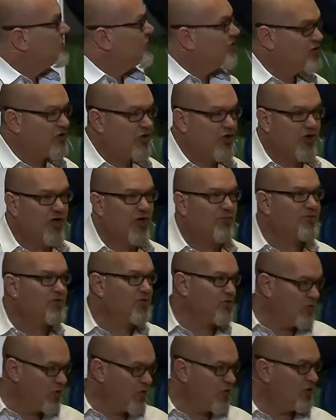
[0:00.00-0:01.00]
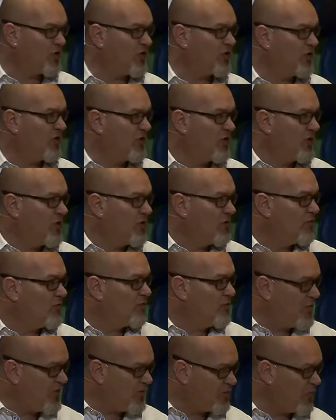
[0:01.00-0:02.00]
turn up to work
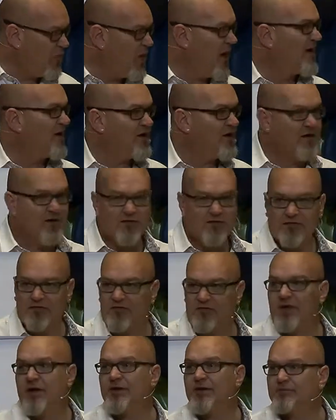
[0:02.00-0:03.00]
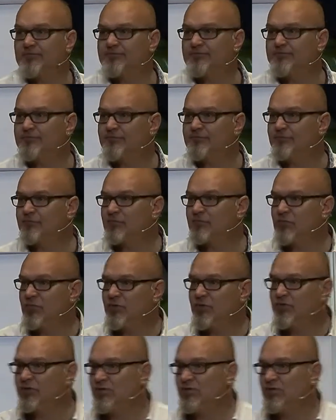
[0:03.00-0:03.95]
with one thing. Do